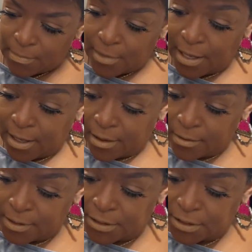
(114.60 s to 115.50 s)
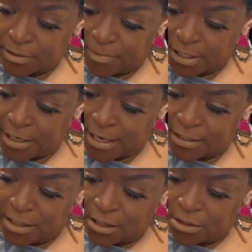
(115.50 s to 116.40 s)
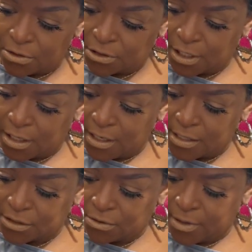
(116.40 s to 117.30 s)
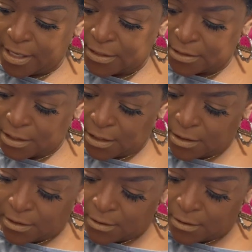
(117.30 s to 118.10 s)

And this is something that I didn't use yet, and it still has the